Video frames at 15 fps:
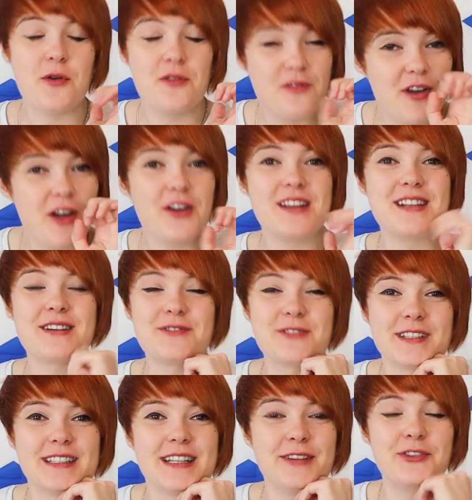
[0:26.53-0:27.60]
Very
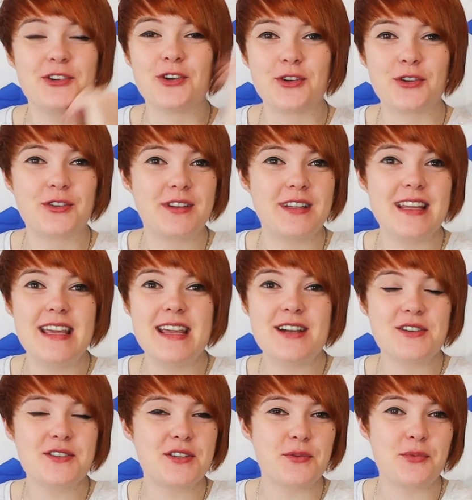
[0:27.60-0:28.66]
different. If you're
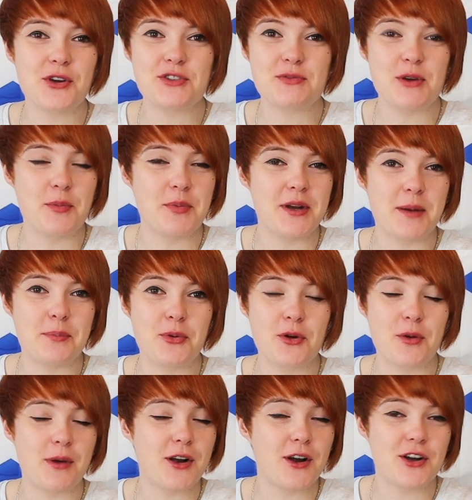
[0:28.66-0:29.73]
here to watch me open up
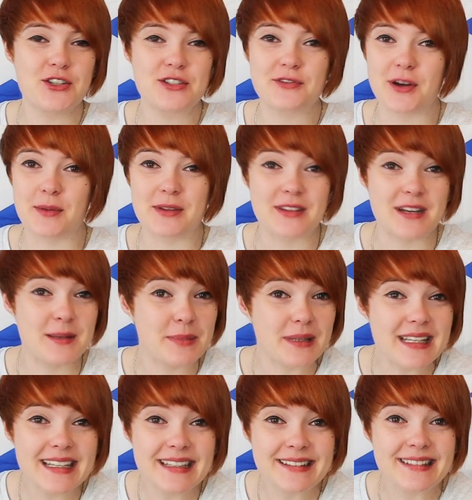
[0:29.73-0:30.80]
Pokemon cards, you've come to the right
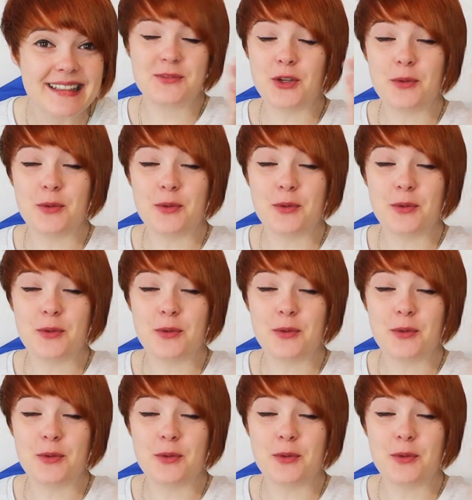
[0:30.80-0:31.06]
place.